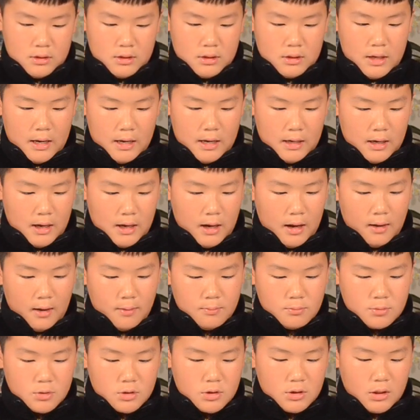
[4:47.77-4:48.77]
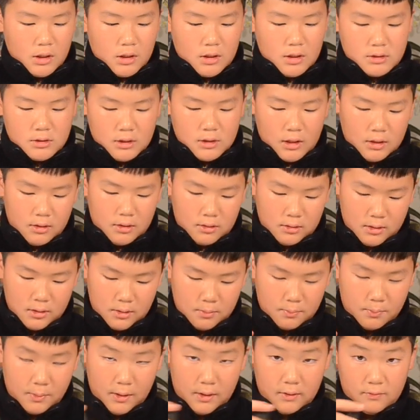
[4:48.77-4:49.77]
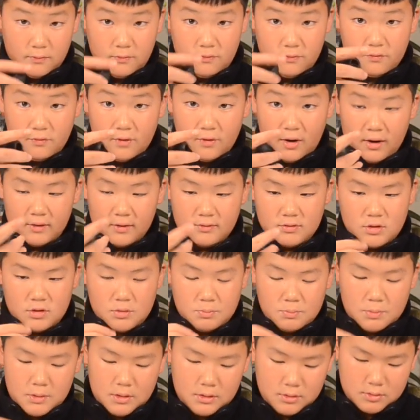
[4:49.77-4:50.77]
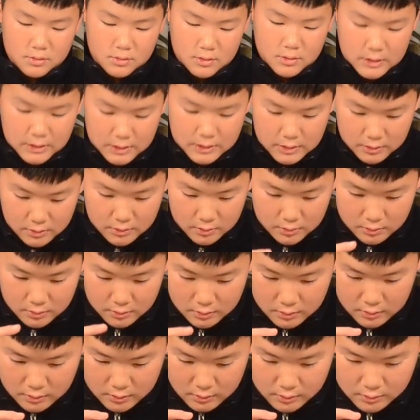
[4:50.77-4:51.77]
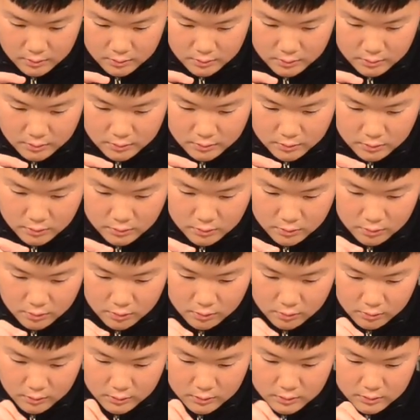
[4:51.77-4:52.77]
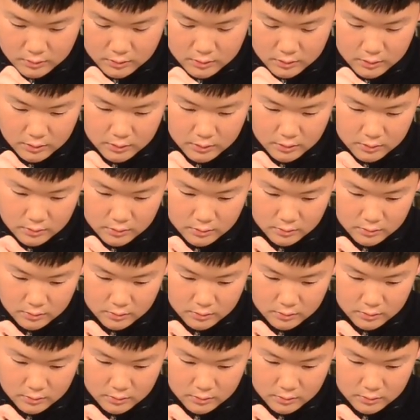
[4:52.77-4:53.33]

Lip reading: And I'm just gonna tighten it by 5 spins. So let's see.